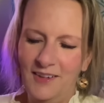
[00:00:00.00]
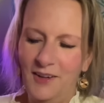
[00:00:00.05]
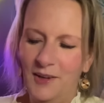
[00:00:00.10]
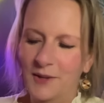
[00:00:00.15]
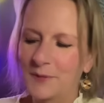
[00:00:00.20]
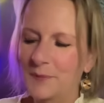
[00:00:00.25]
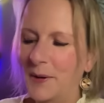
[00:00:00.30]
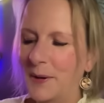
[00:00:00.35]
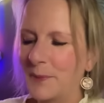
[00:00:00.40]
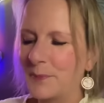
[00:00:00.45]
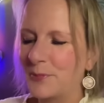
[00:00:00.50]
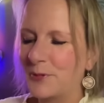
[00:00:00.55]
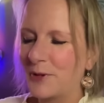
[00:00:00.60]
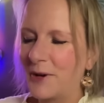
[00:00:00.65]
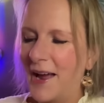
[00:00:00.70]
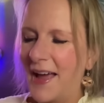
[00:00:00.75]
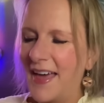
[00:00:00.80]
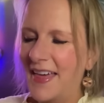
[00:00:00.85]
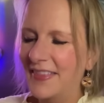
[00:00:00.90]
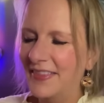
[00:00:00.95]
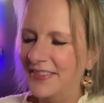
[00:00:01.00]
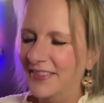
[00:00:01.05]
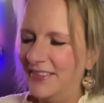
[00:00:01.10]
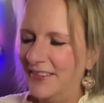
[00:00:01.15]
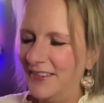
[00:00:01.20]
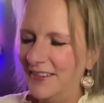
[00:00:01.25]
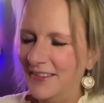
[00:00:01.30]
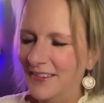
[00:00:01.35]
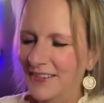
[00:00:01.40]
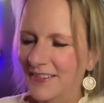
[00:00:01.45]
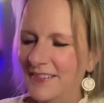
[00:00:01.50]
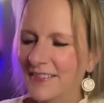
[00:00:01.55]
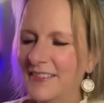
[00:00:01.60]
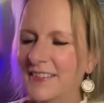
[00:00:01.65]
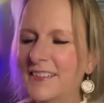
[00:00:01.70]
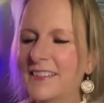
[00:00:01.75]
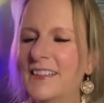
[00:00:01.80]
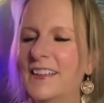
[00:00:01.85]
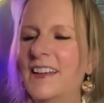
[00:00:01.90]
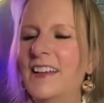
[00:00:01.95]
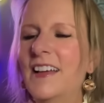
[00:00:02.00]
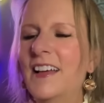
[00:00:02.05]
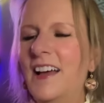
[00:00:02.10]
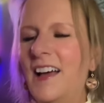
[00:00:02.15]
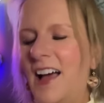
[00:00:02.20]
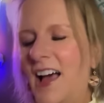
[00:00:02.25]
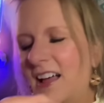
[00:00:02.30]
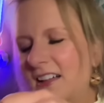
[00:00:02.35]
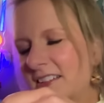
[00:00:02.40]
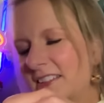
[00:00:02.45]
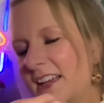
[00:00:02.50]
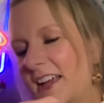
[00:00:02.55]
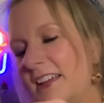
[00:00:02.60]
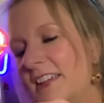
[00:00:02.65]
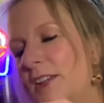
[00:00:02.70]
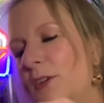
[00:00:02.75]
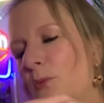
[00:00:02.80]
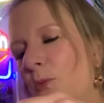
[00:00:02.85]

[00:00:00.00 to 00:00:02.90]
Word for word: on my breath. I'll tell you